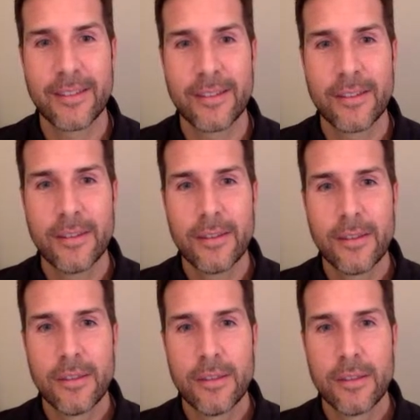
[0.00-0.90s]

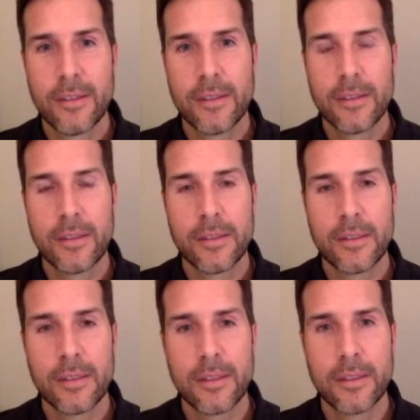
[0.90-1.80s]

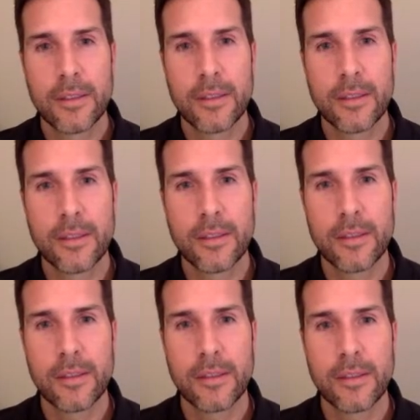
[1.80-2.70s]

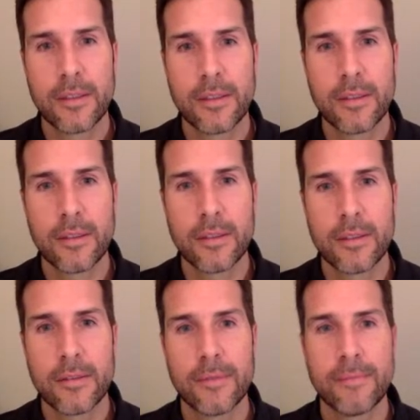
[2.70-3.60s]

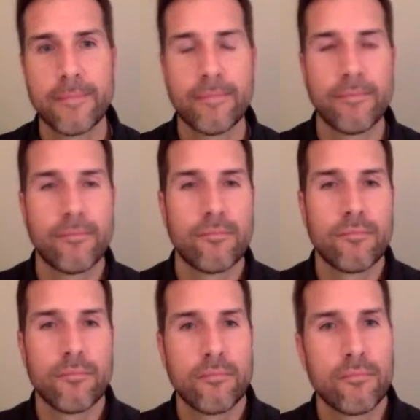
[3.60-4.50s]

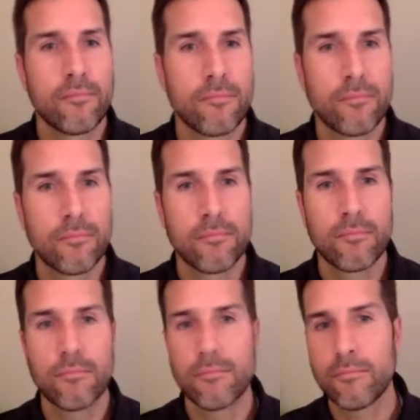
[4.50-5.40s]

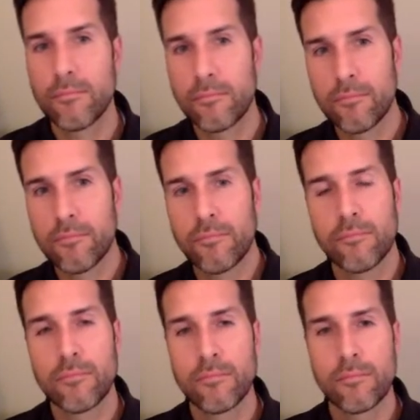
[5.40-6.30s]

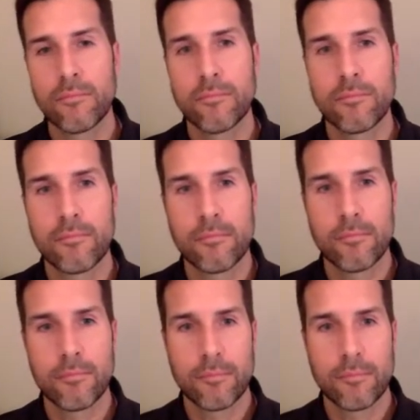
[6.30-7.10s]
This person isn't speaking.